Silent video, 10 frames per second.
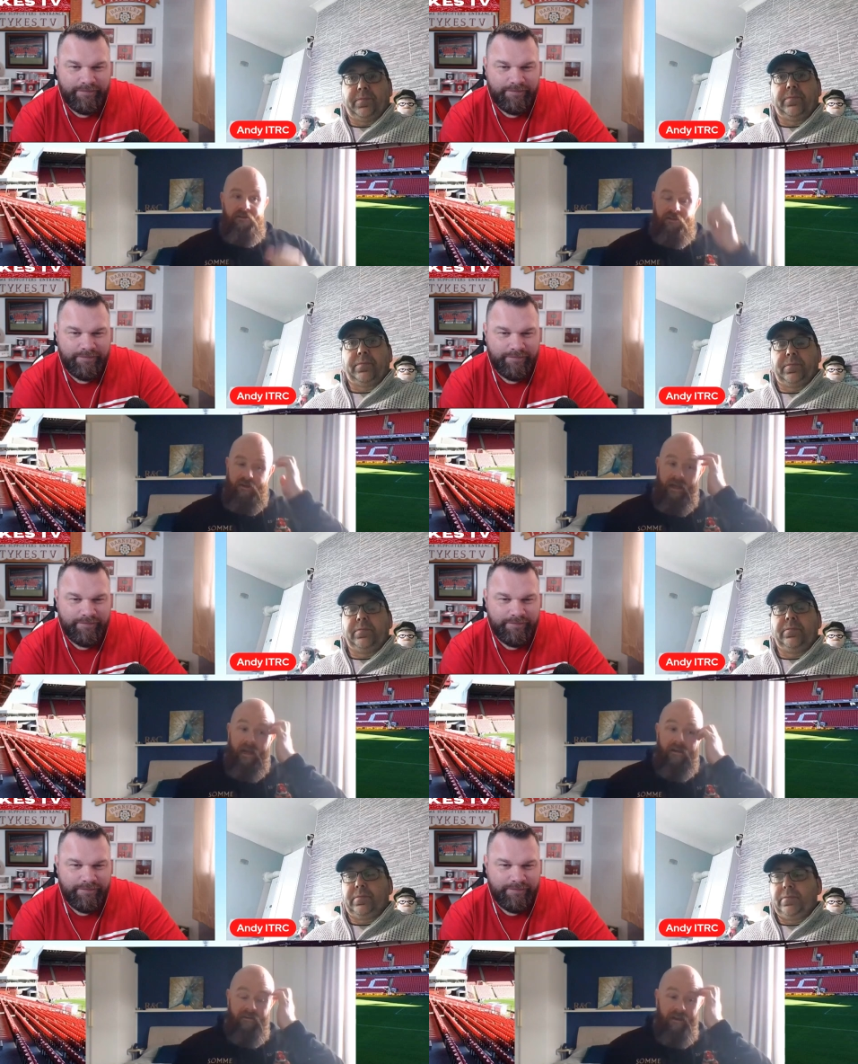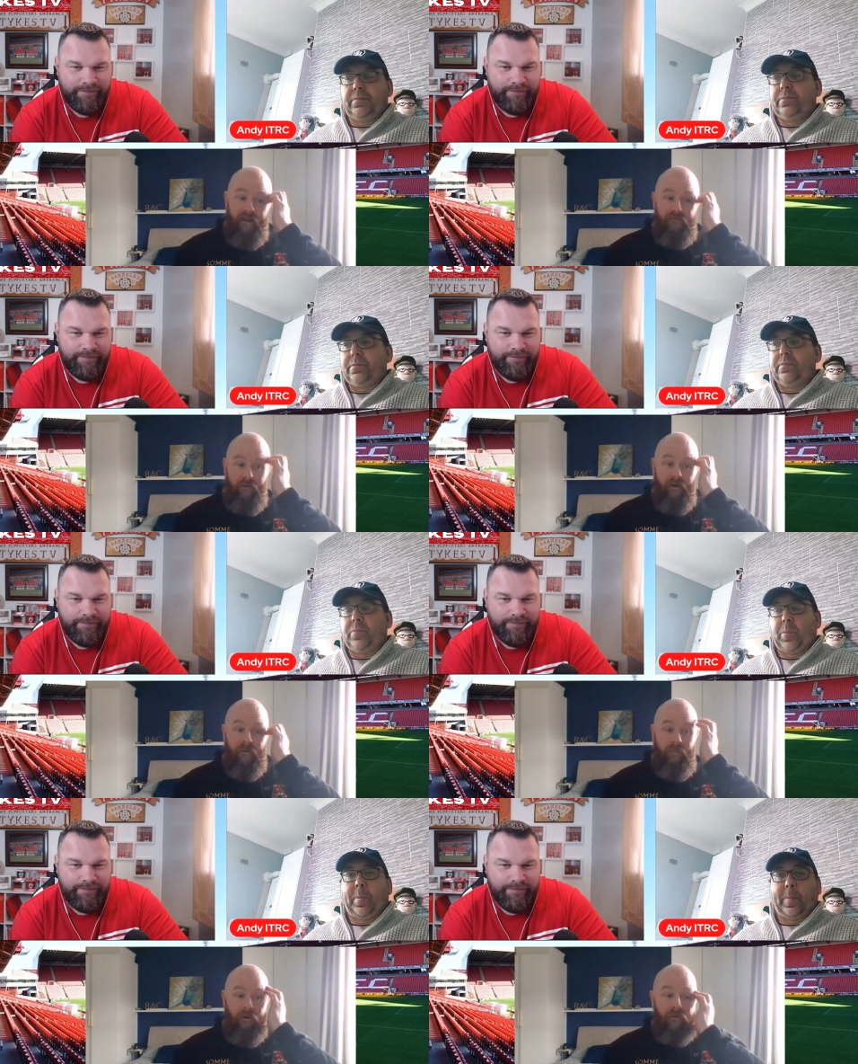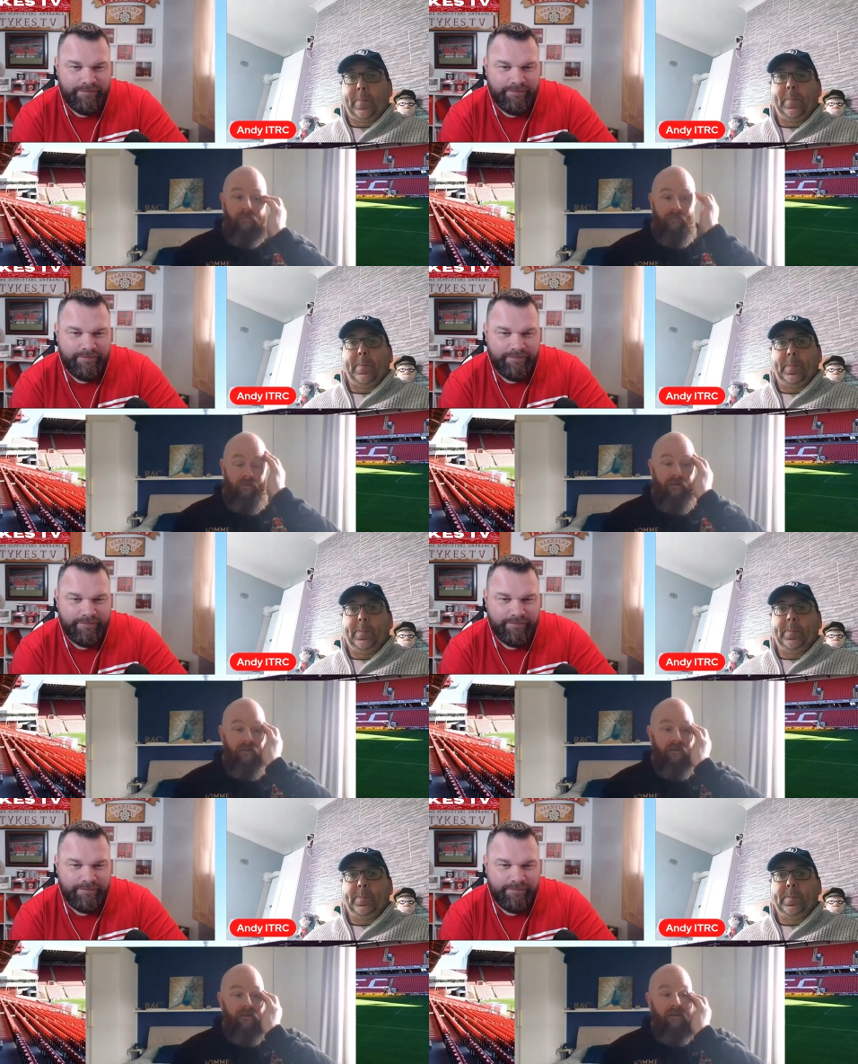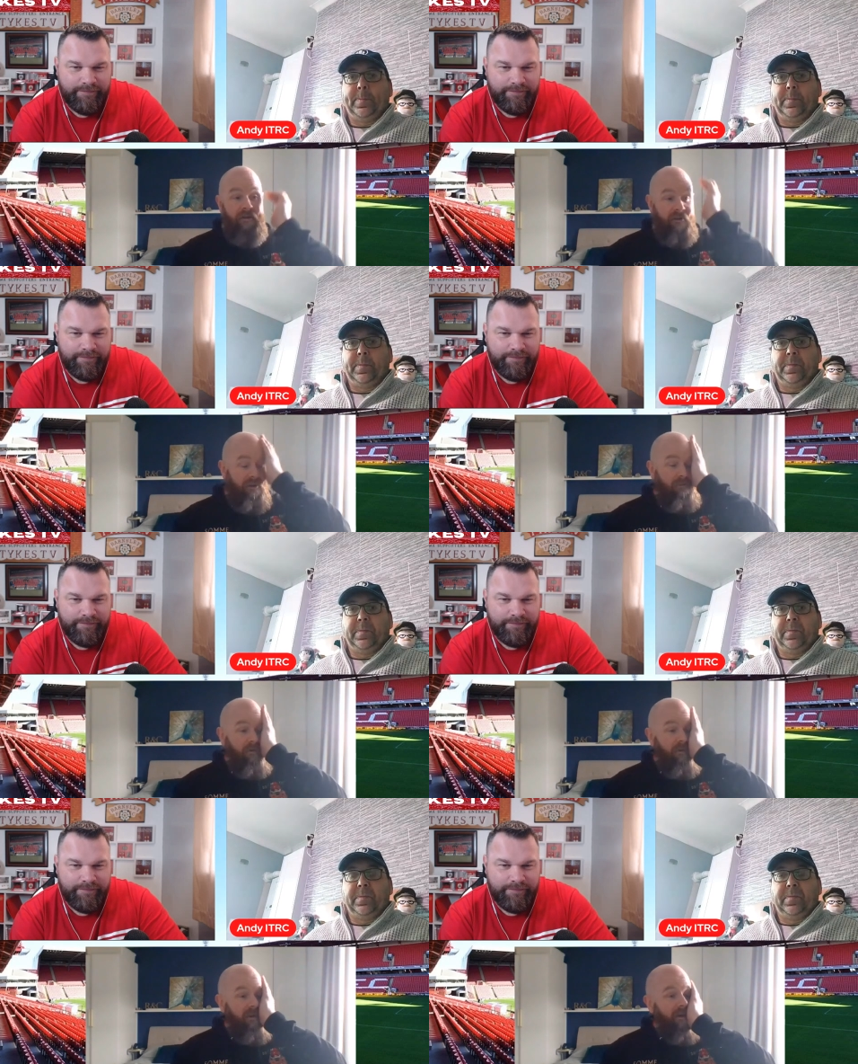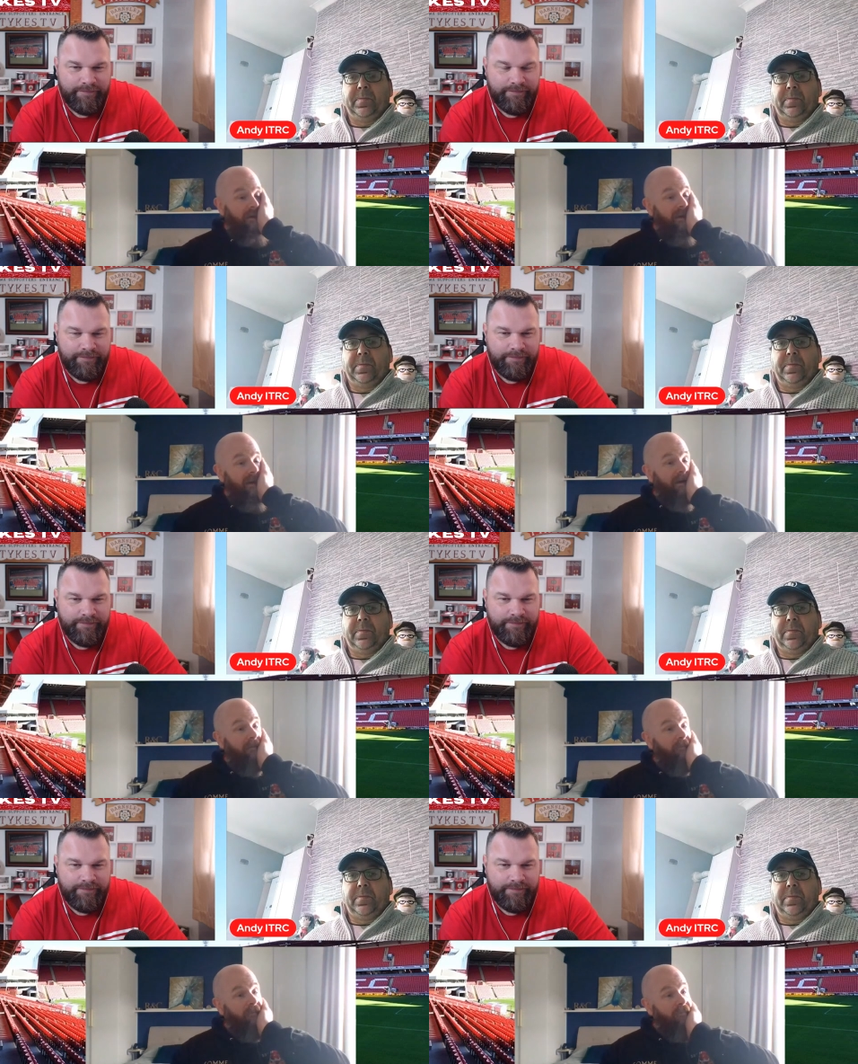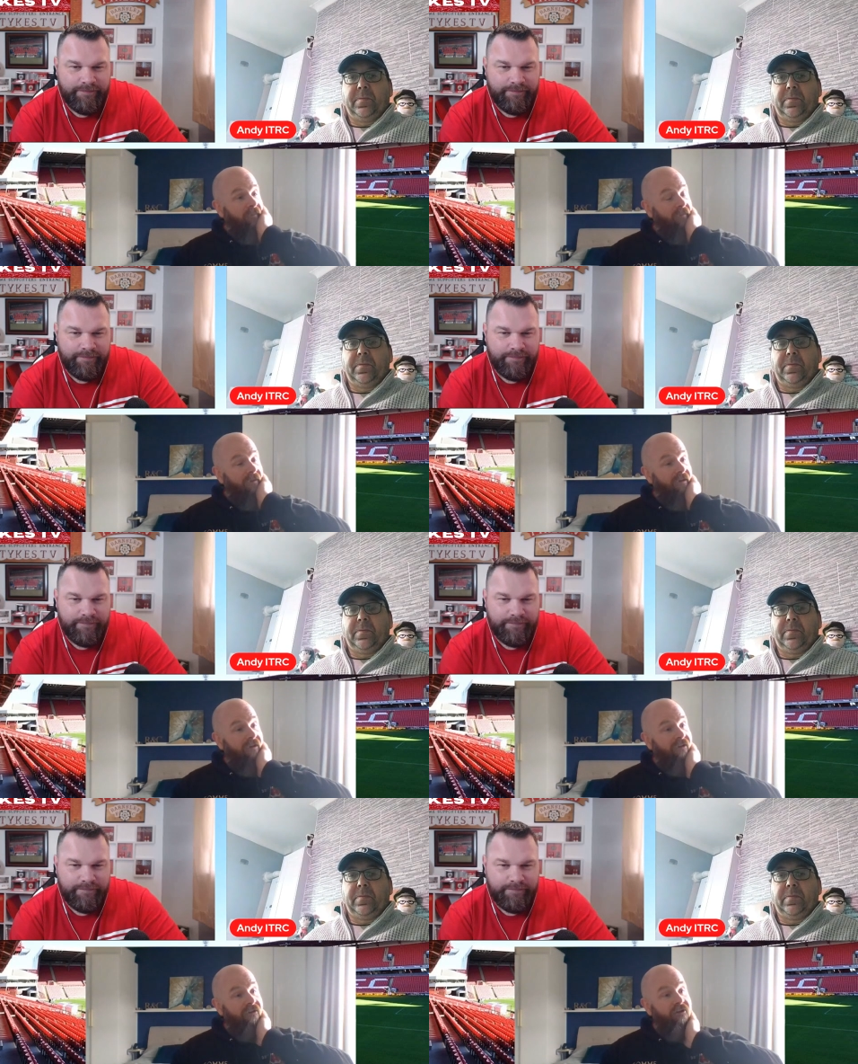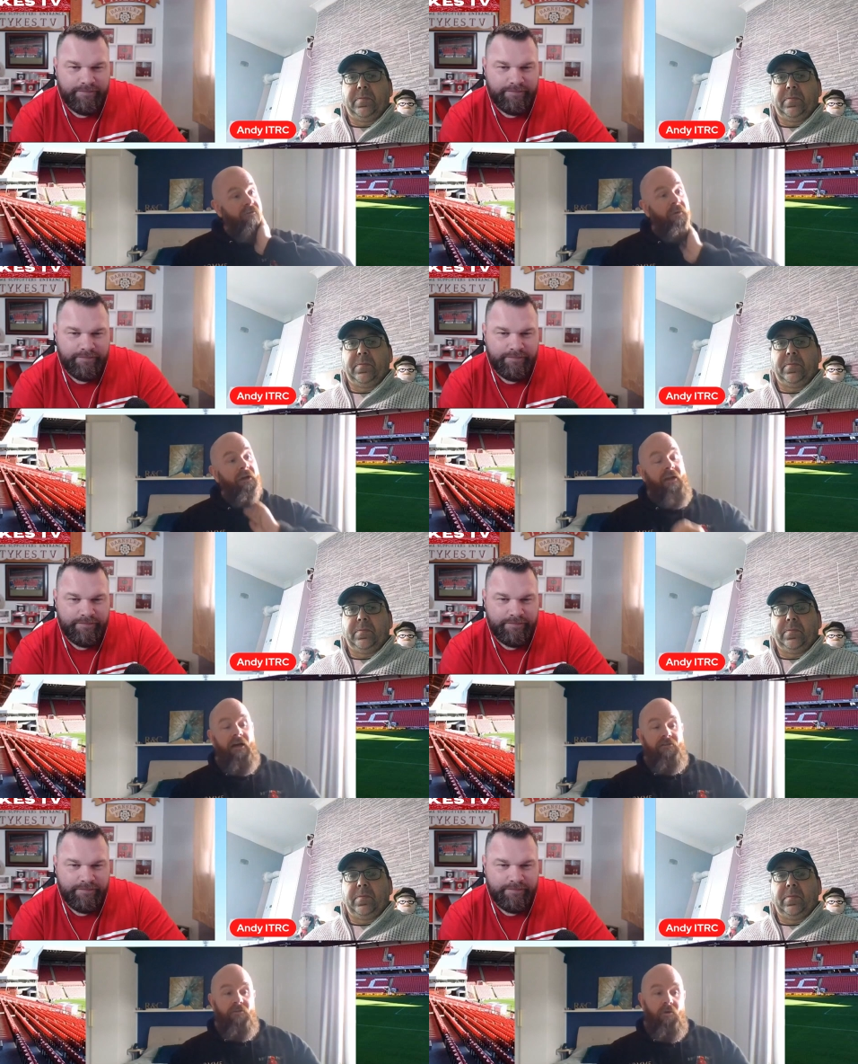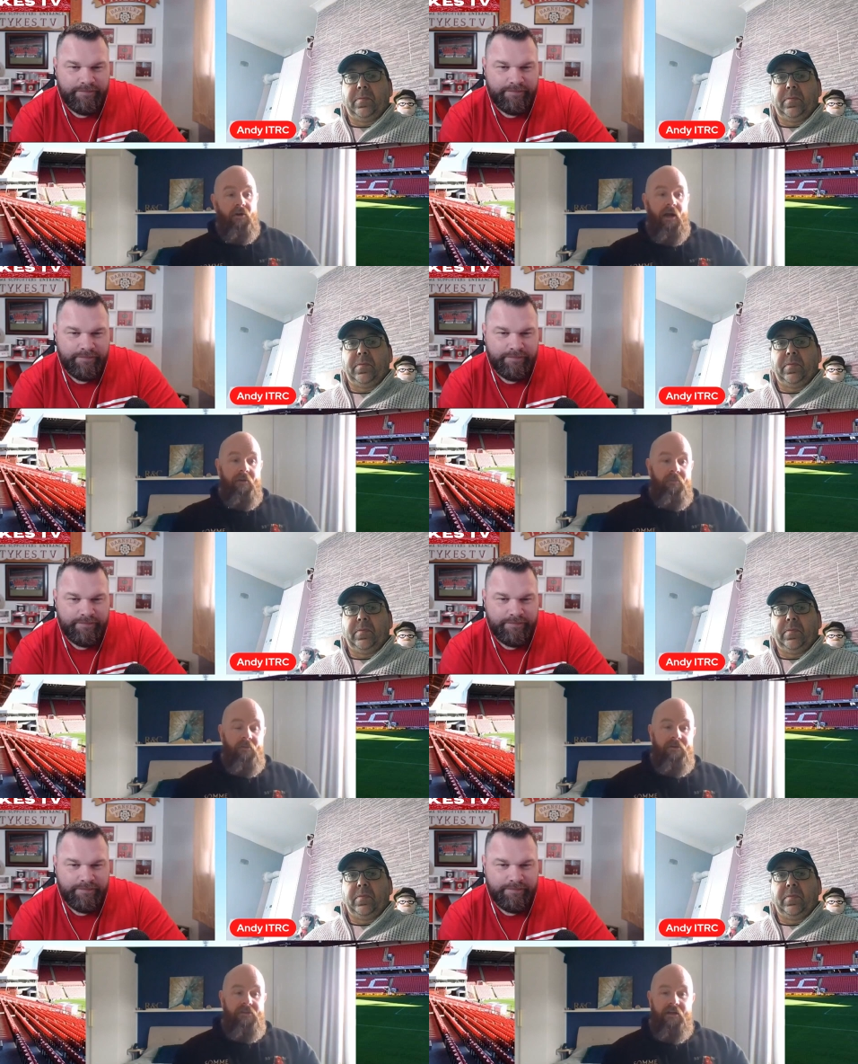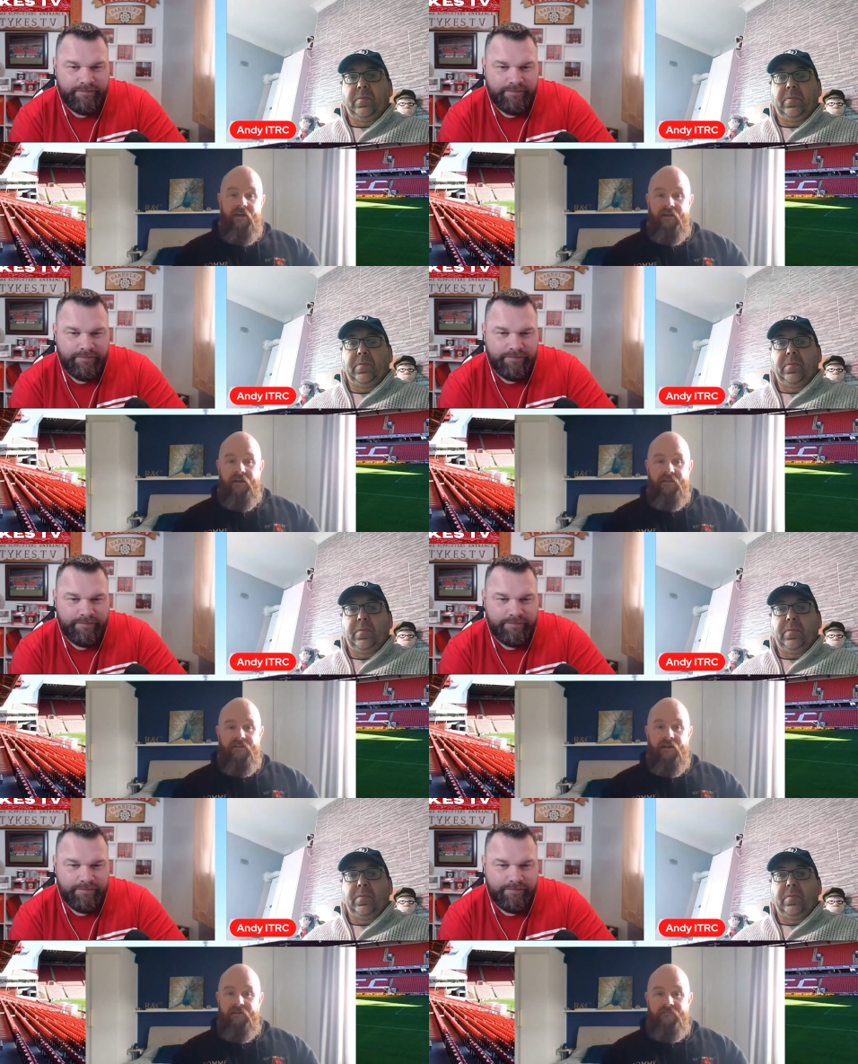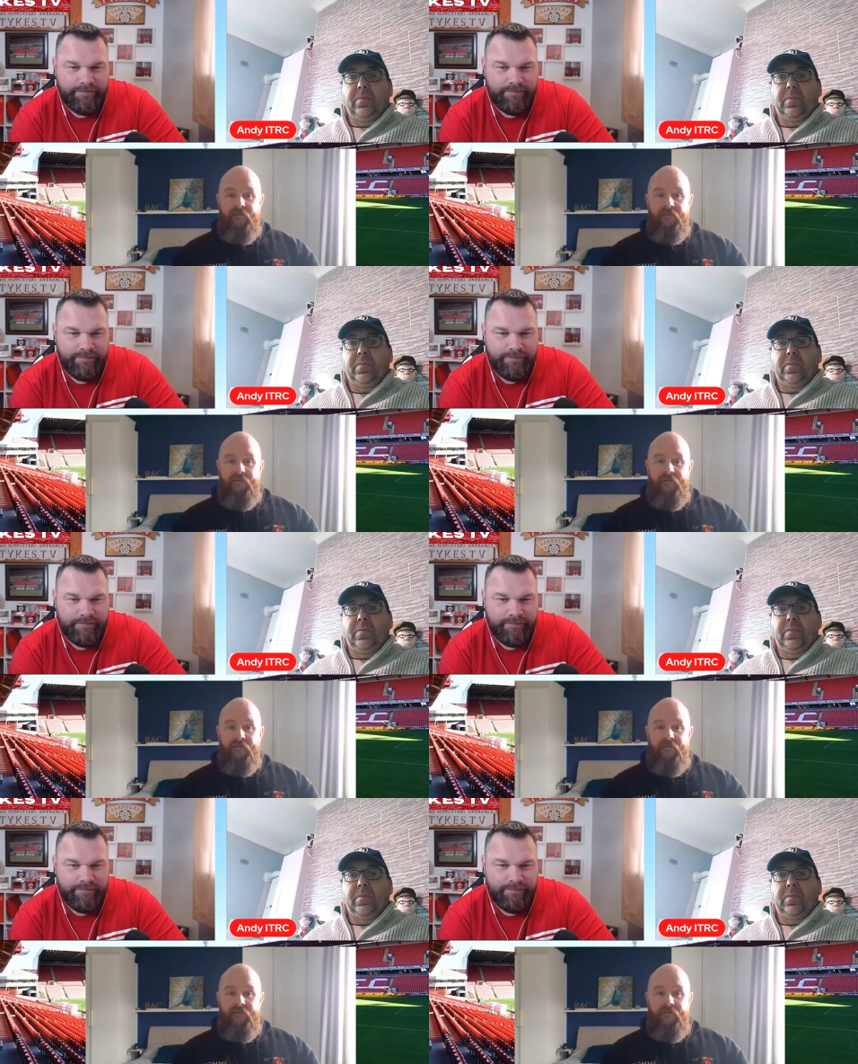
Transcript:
Speaker 1: So, yeah, if I'm going to put, if I'm going to um, just bring it down to one, I'd probably say Isted.